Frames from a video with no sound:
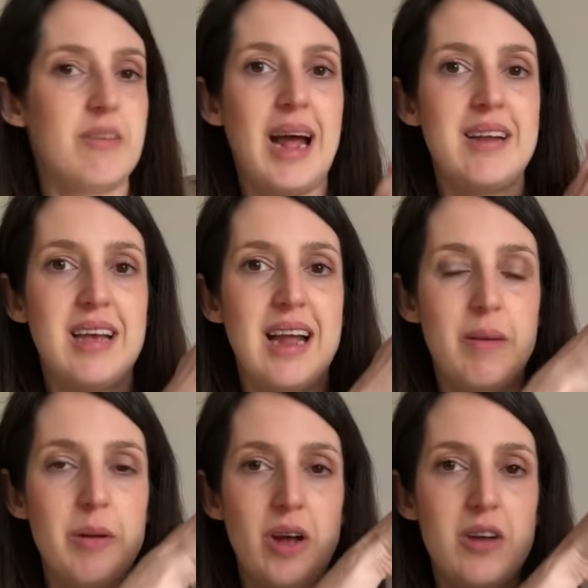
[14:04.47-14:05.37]
so I had to end
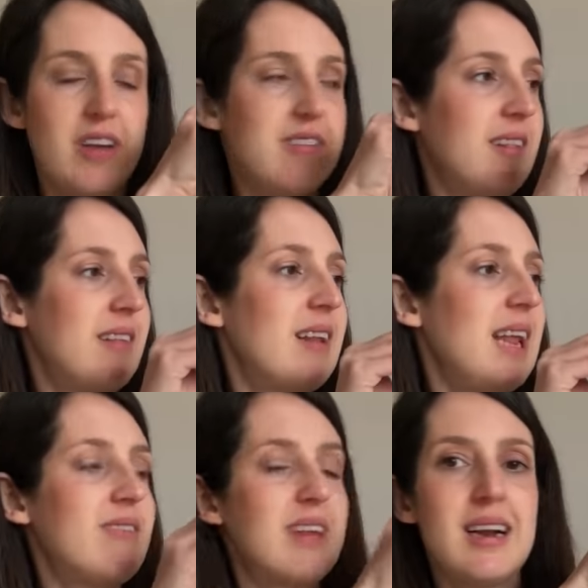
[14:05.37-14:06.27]
up adjusting the
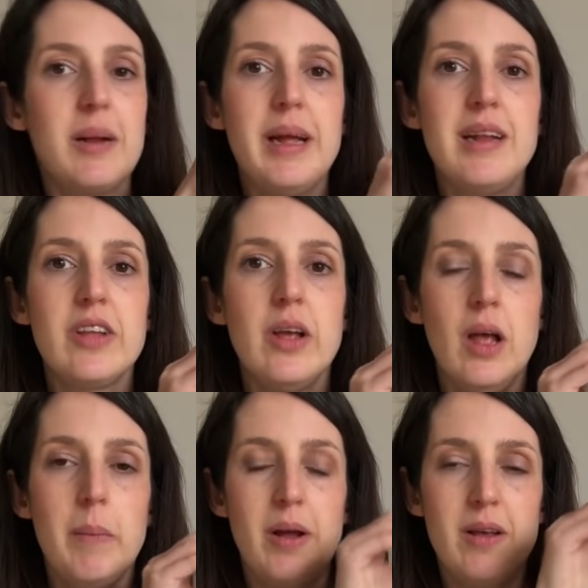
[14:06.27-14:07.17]
sleeves a little bit
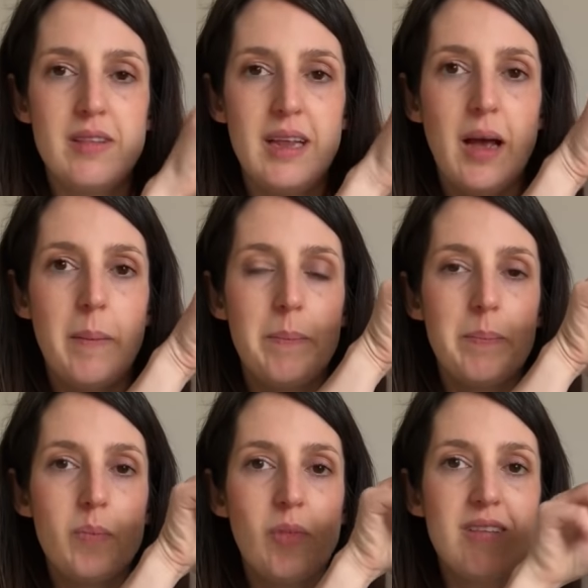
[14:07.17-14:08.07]
because the um,